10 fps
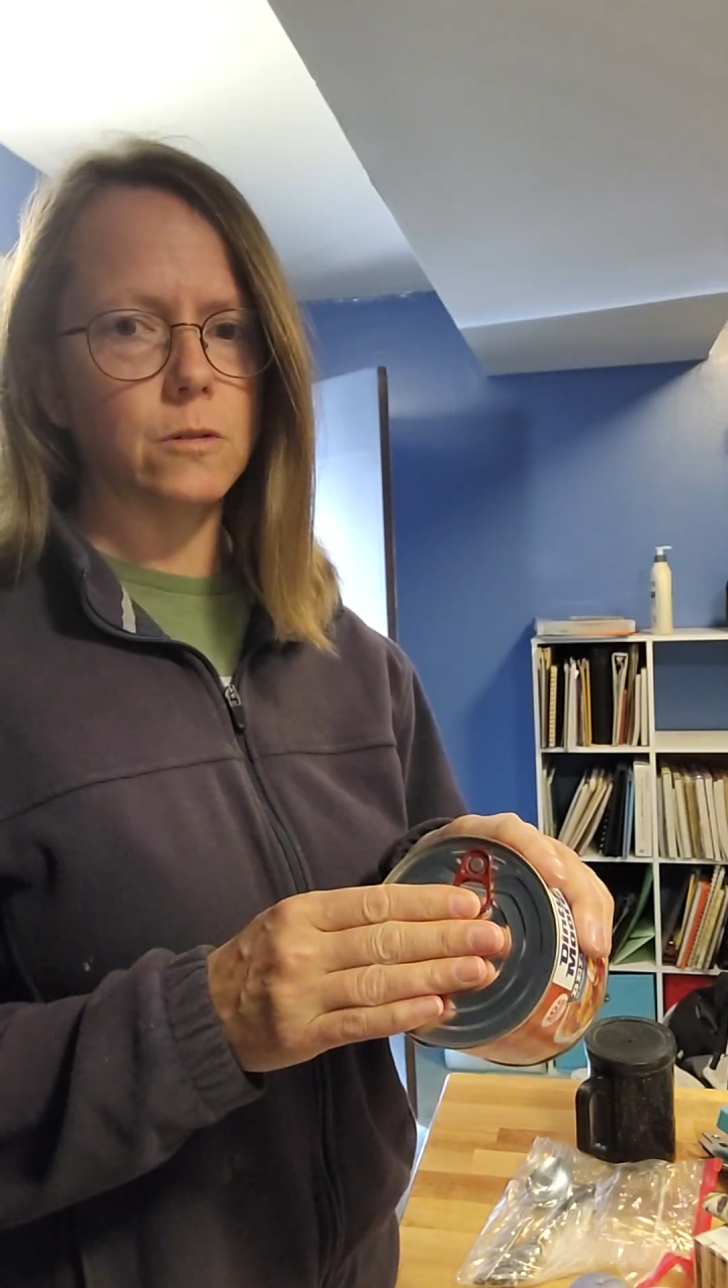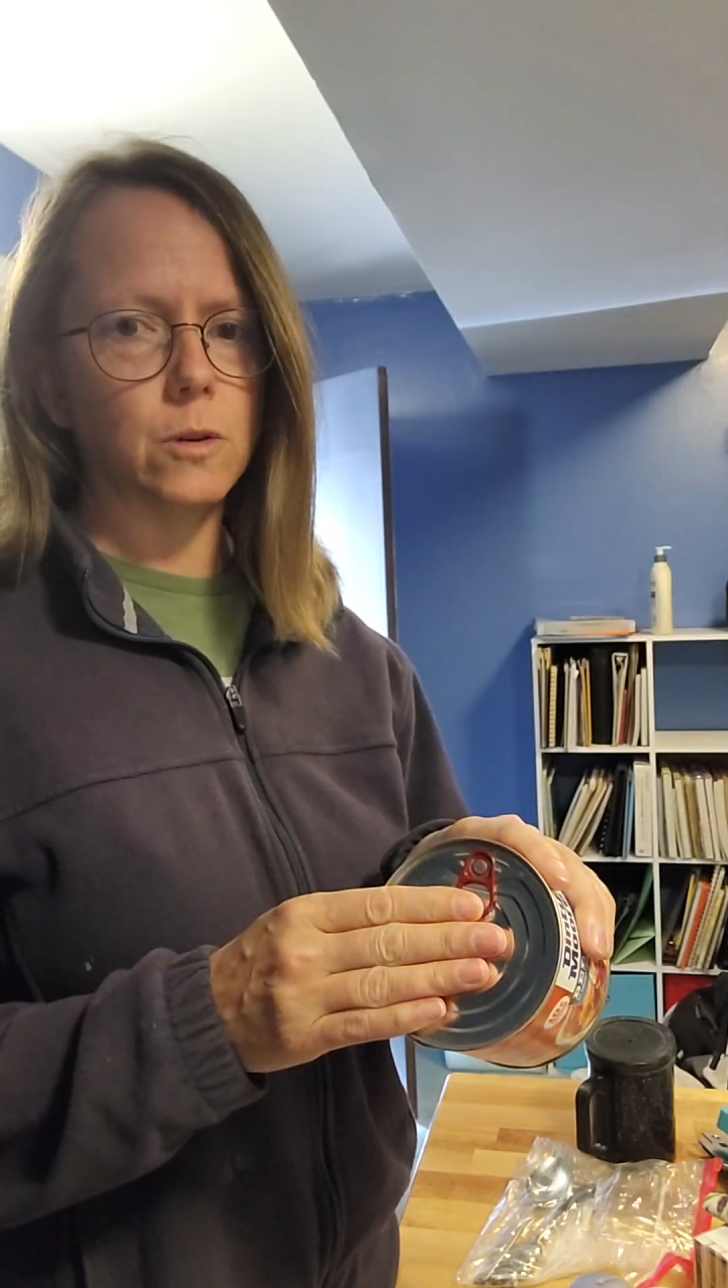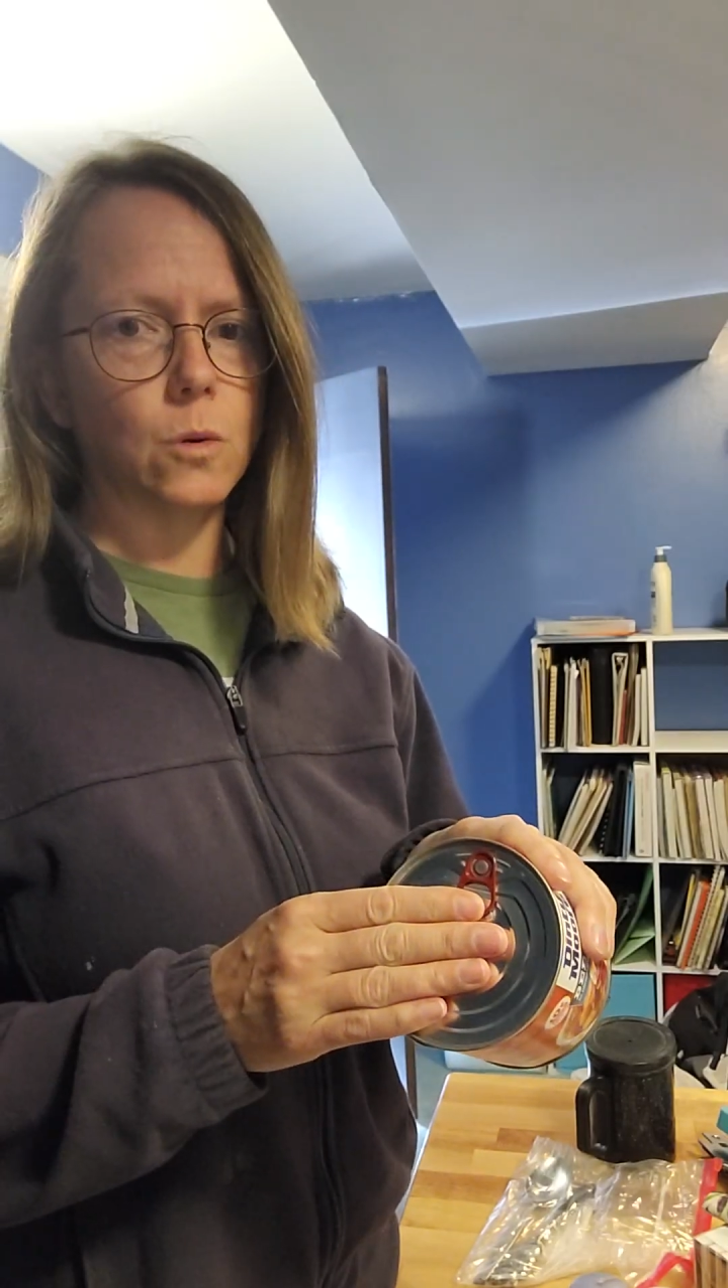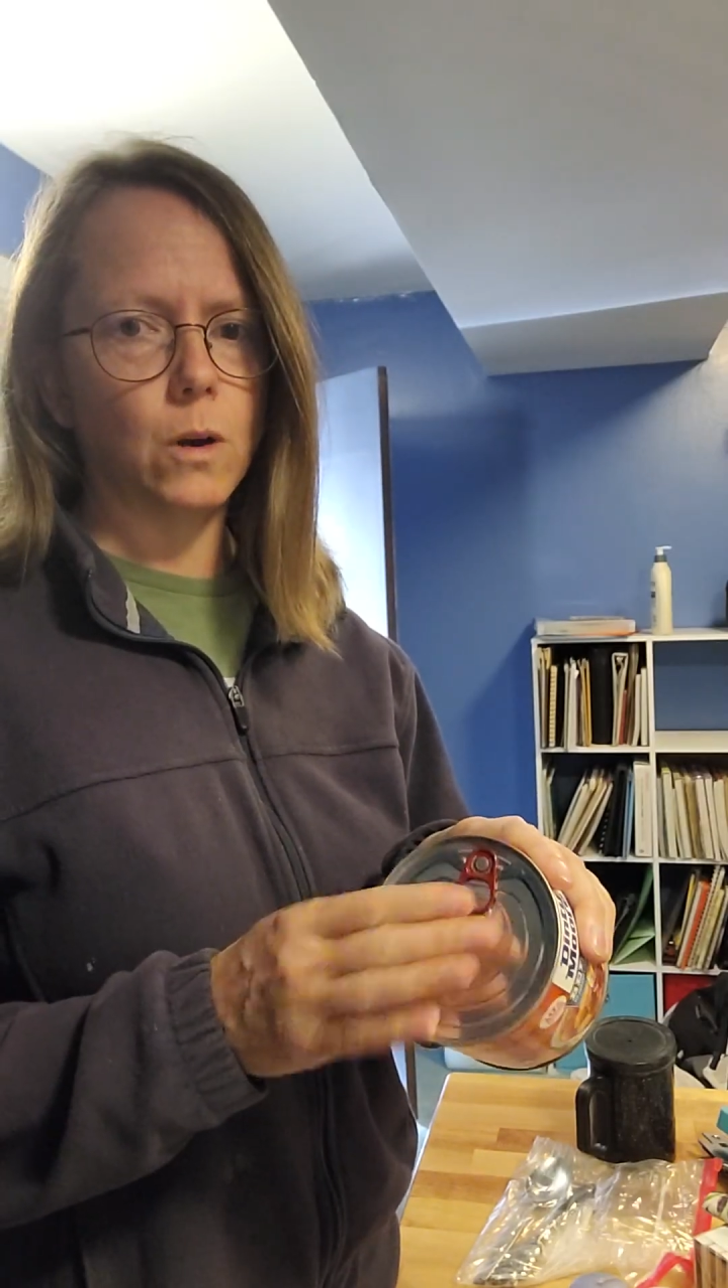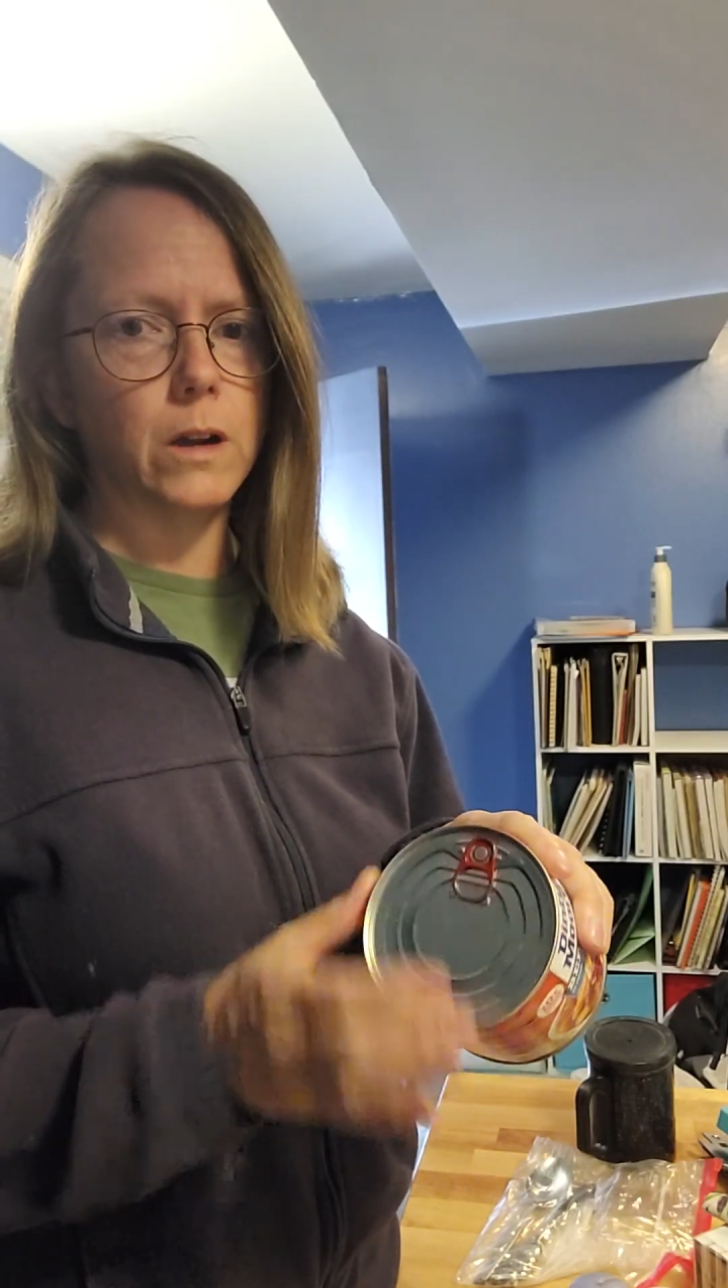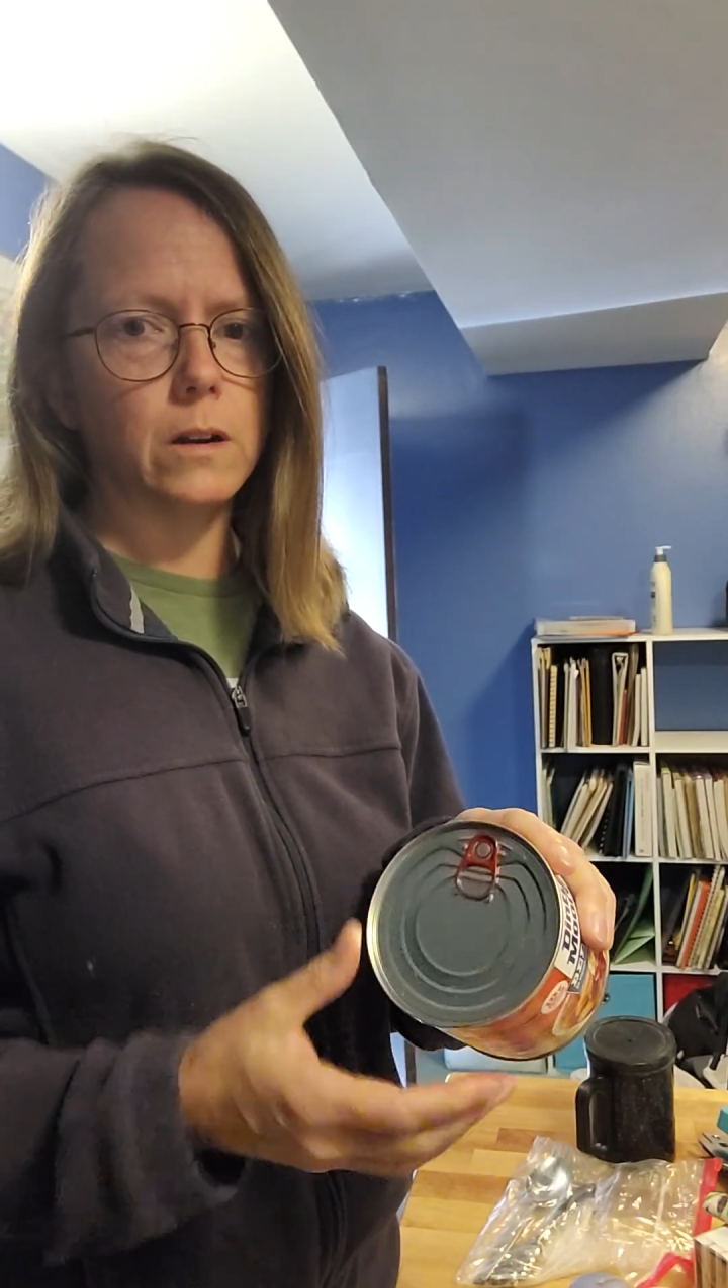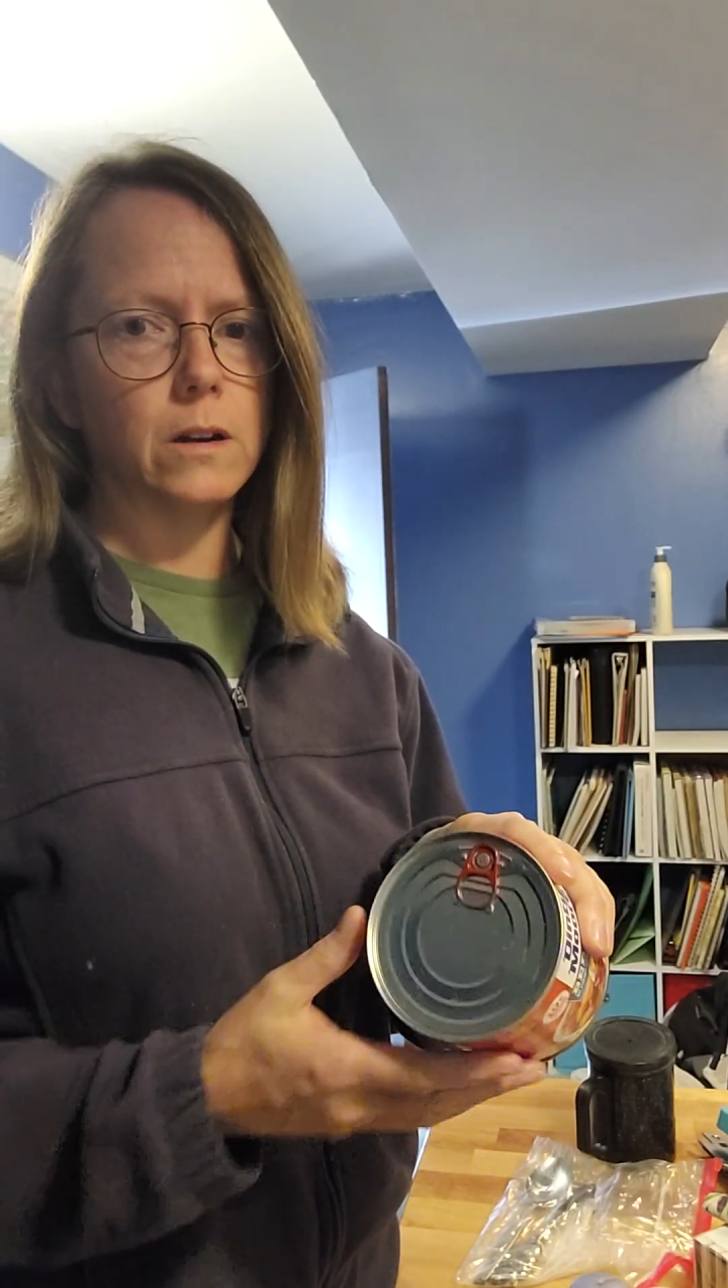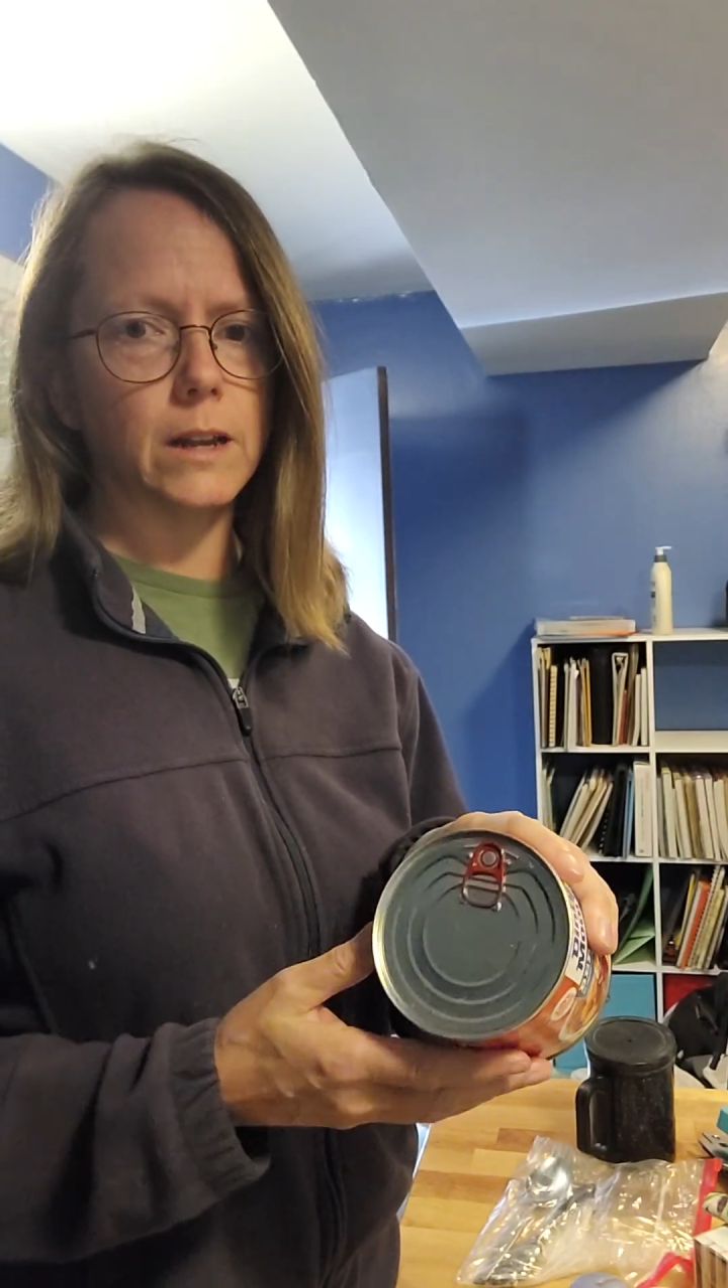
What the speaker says: require